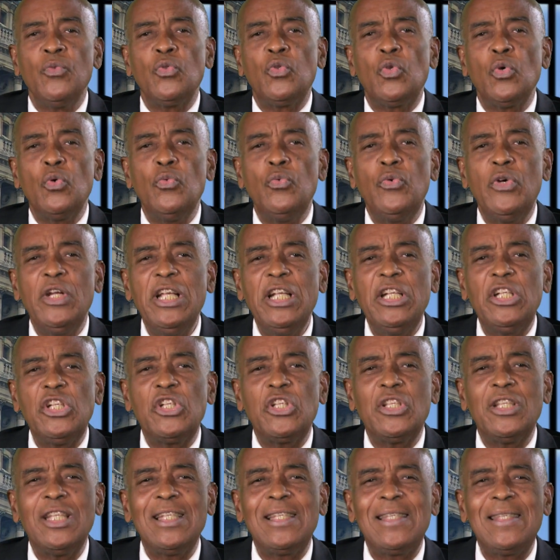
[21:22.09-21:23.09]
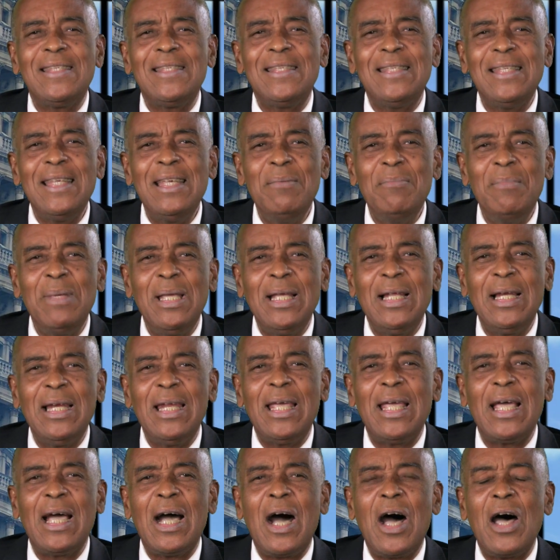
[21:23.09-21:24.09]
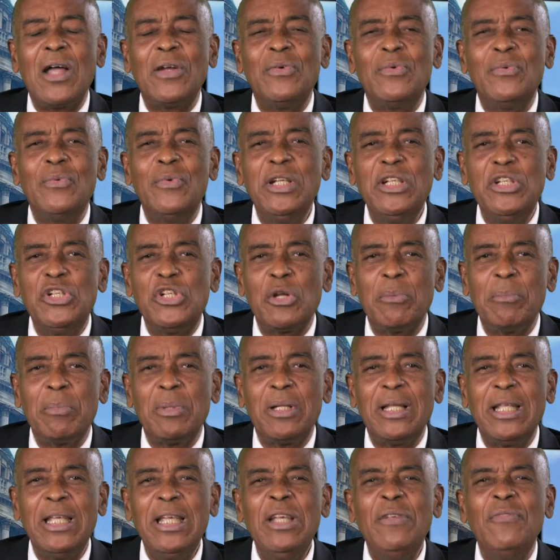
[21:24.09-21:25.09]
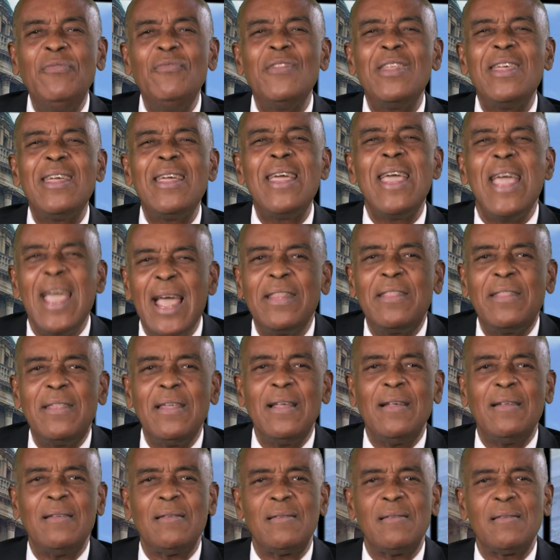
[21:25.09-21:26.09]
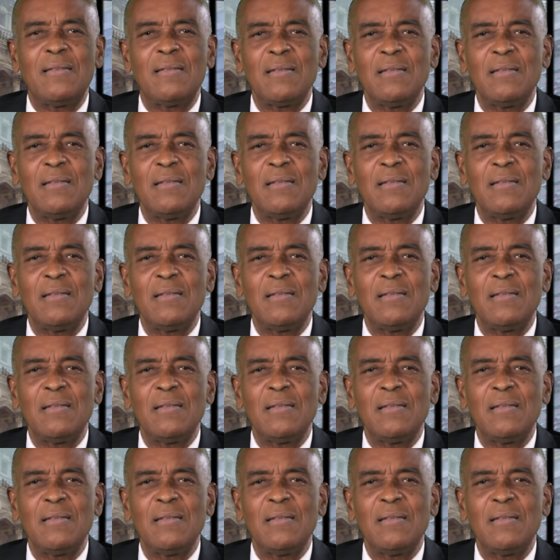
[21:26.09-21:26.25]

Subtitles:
to reach the seemingly unreachable, even atheists.